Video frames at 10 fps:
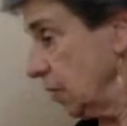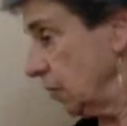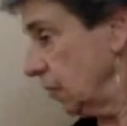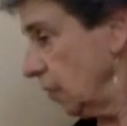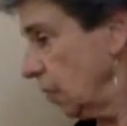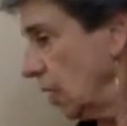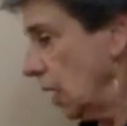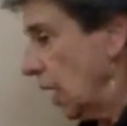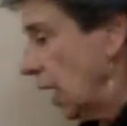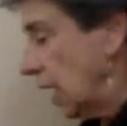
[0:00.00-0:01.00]
So
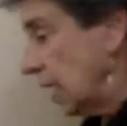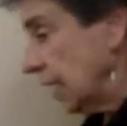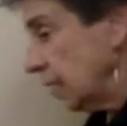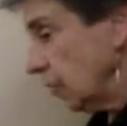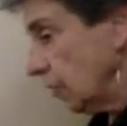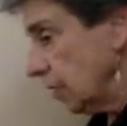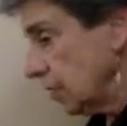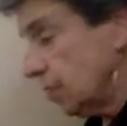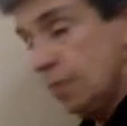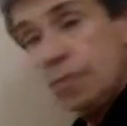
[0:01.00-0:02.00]
I am going
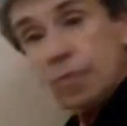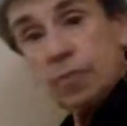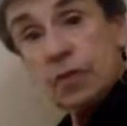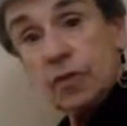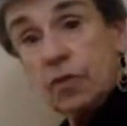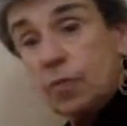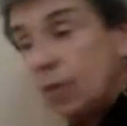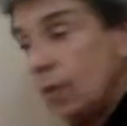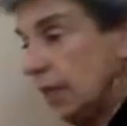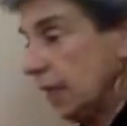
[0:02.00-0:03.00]
to, excuse me
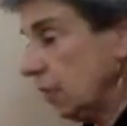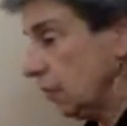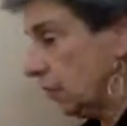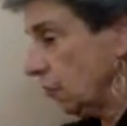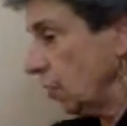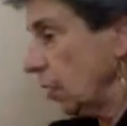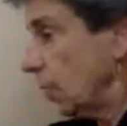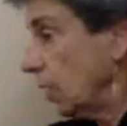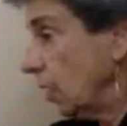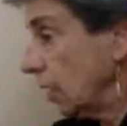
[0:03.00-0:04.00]
while I go stringing
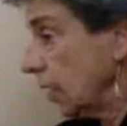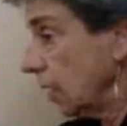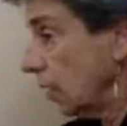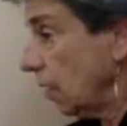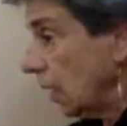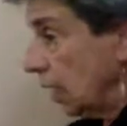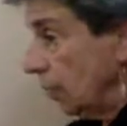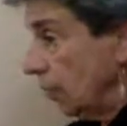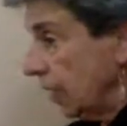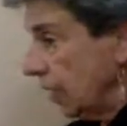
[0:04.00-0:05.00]
along here,
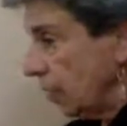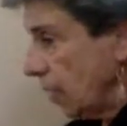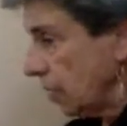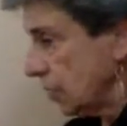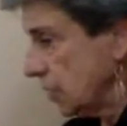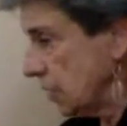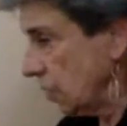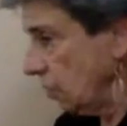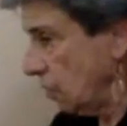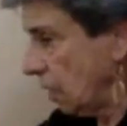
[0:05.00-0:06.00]
bring him out to
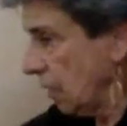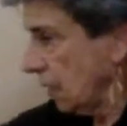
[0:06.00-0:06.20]
you.